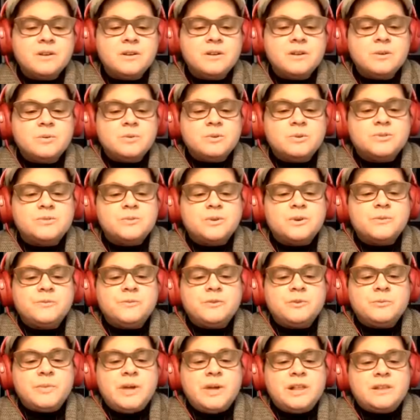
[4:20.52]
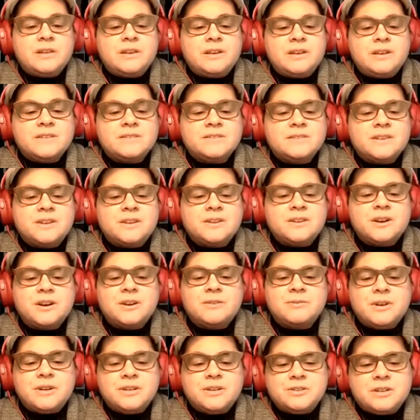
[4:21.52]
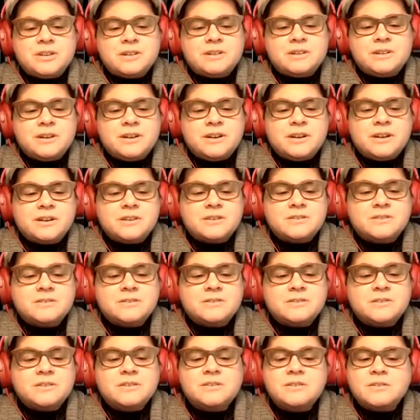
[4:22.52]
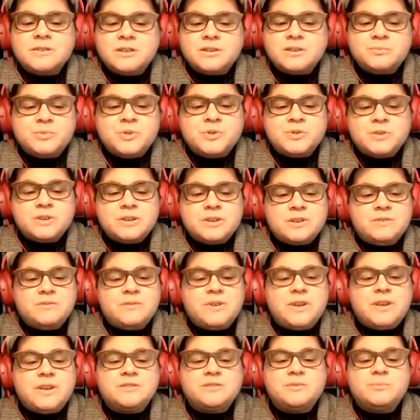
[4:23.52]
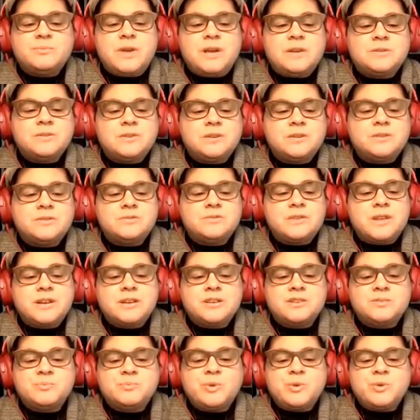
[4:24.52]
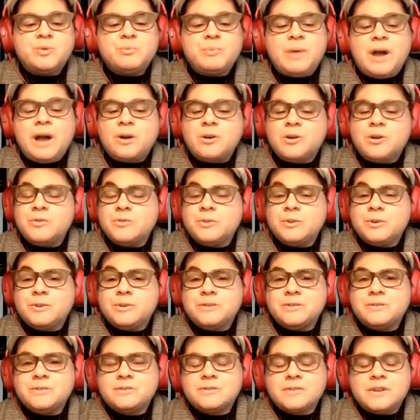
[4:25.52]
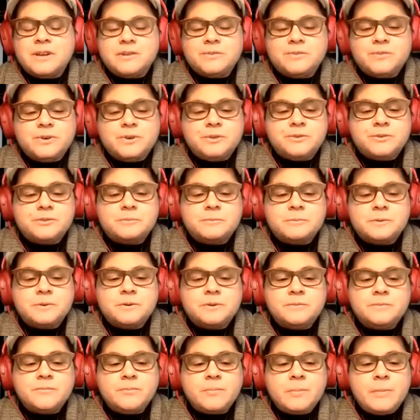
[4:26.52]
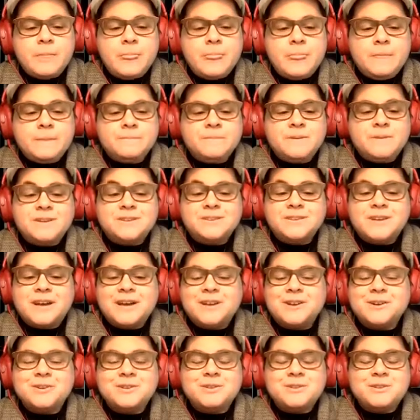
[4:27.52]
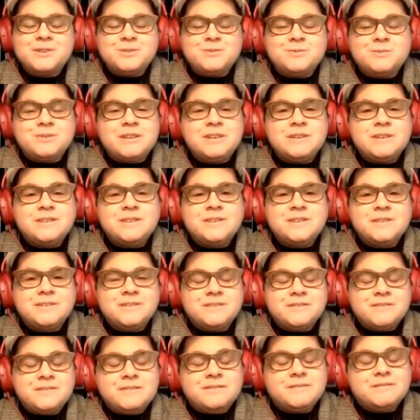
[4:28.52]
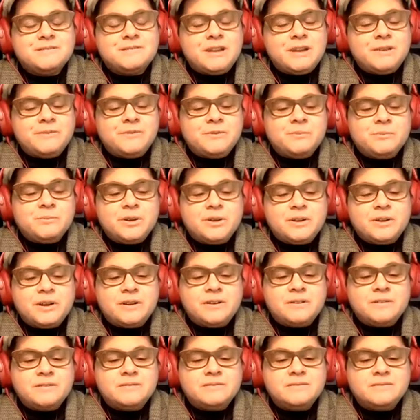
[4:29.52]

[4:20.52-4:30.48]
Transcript: With soulful melodies and heart-wrenching lyrics, his music conveys a message that is both powerful and vulnerable, entirely unique, yet familiar.